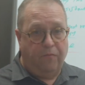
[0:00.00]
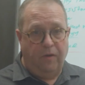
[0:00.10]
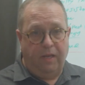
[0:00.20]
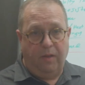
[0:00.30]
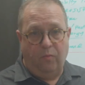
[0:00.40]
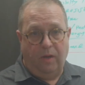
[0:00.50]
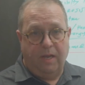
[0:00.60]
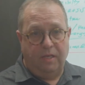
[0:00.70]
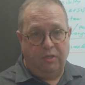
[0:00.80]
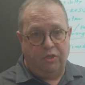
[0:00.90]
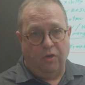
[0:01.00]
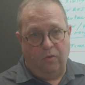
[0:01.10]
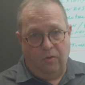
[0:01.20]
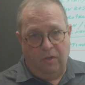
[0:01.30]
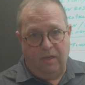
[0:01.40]
Hopefully we can
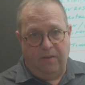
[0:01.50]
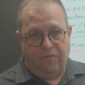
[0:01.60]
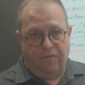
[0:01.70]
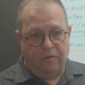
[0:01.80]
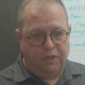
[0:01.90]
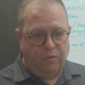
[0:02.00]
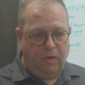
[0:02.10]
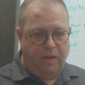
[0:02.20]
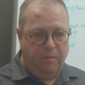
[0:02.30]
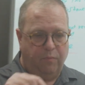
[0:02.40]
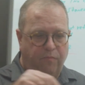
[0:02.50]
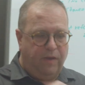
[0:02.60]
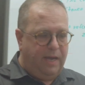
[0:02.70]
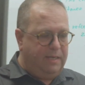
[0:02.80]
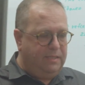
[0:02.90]
show you in the future, we can
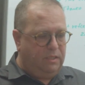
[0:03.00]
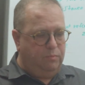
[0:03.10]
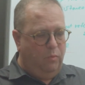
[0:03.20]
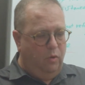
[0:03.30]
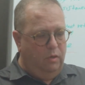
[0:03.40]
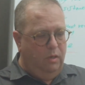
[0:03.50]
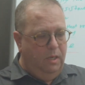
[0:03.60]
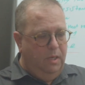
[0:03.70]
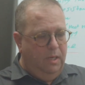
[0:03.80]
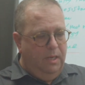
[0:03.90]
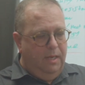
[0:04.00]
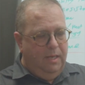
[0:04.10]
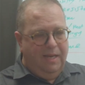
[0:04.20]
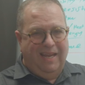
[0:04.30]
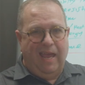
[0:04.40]
provide a small
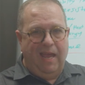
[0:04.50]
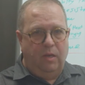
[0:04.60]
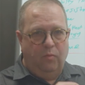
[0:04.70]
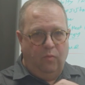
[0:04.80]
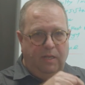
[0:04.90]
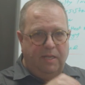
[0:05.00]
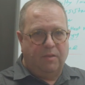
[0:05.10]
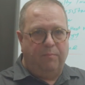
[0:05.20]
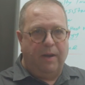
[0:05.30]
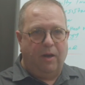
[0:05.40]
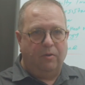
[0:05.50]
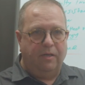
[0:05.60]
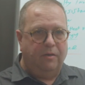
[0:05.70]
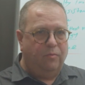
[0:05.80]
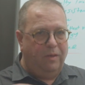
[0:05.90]
can with it
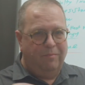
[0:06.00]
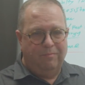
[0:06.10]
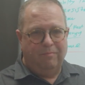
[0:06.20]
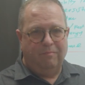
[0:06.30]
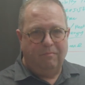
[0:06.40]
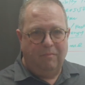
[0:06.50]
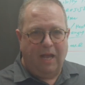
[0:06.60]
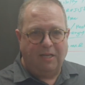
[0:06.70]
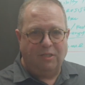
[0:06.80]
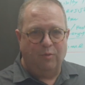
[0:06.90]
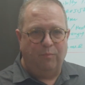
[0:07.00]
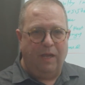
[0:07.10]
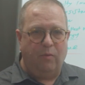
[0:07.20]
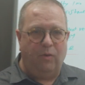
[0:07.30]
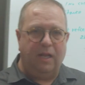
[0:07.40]
powder. We likes to
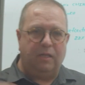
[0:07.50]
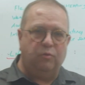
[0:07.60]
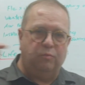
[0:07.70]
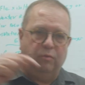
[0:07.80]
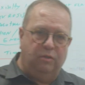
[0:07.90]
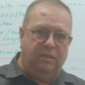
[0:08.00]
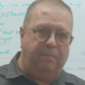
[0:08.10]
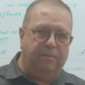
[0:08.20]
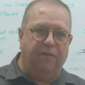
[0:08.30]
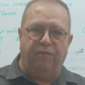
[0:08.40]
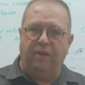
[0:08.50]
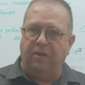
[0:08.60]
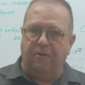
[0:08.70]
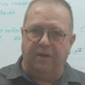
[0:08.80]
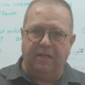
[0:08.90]
play with it, to dip the
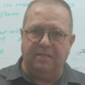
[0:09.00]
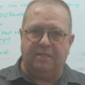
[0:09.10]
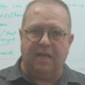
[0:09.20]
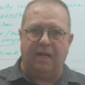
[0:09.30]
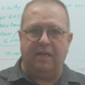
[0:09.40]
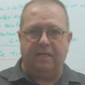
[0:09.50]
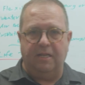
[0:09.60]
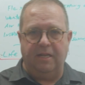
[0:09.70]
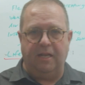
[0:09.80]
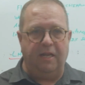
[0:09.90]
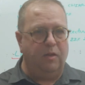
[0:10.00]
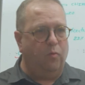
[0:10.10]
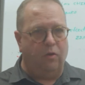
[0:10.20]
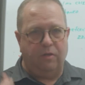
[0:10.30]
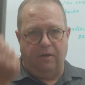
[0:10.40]
finger inside it and then in
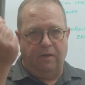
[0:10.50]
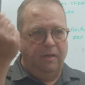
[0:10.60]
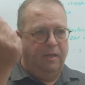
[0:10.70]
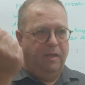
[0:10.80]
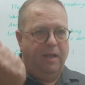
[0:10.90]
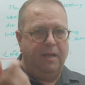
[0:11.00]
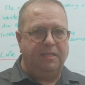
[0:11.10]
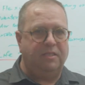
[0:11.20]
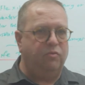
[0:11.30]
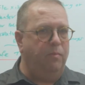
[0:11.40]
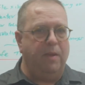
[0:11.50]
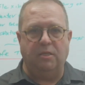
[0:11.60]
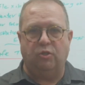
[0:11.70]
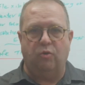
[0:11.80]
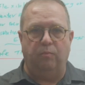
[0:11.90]
the water, and it
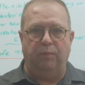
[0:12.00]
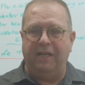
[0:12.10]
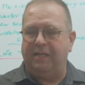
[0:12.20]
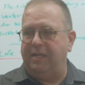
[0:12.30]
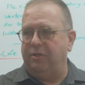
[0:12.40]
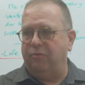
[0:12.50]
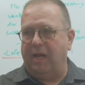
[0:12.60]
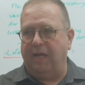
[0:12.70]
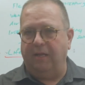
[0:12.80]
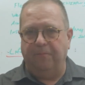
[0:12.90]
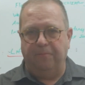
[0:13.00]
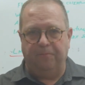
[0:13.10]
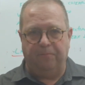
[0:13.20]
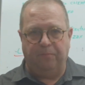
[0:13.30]
remains completely dry.